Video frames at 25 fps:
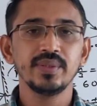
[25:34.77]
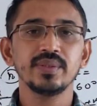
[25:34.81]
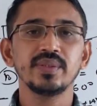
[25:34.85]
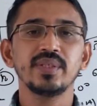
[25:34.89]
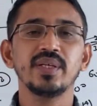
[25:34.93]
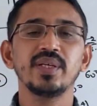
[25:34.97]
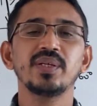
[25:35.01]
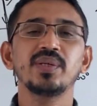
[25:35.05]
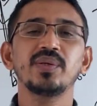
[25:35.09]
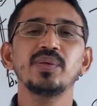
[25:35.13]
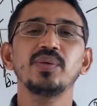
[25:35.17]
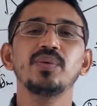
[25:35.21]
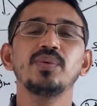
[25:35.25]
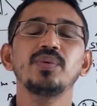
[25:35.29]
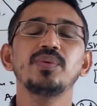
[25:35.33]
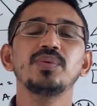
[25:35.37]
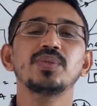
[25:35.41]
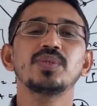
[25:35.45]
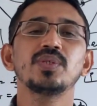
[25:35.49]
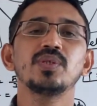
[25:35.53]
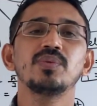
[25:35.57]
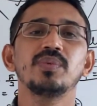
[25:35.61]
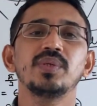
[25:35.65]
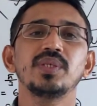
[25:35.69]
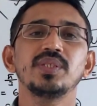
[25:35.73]
Thank you
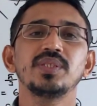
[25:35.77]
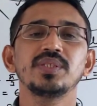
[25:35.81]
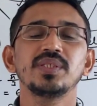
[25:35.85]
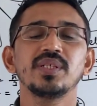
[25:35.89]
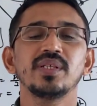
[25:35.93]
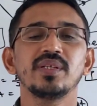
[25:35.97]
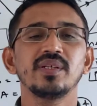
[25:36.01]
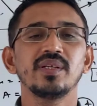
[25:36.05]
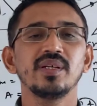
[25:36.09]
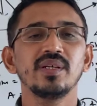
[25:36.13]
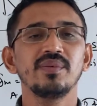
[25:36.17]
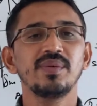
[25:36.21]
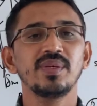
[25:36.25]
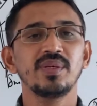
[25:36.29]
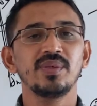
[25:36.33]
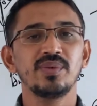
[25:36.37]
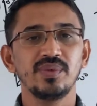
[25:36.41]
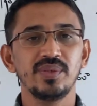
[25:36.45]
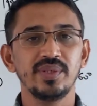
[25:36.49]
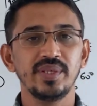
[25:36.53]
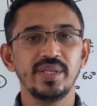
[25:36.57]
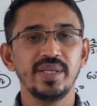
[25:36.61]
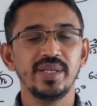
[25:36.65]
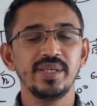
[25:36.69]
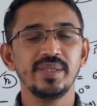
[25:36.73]
so much and have a
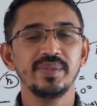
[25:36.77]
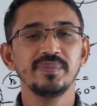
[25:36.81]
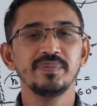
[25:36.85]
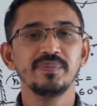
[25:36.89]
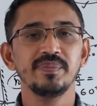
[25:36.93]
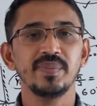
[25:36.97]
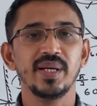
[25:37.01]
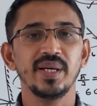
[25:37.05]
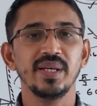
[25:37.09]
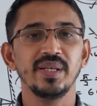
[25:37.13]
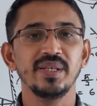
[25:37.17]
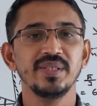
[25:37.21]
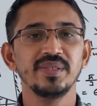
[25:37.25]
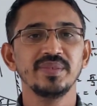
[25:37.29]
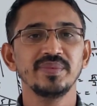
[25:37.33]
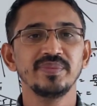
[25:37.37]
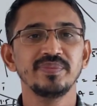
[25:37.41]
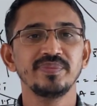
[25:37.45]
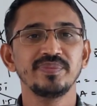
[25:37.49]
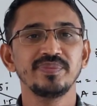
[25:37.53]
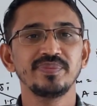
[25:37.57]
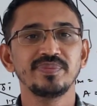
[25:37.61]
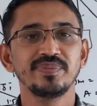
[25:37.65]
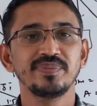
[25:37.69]
good day. Bye.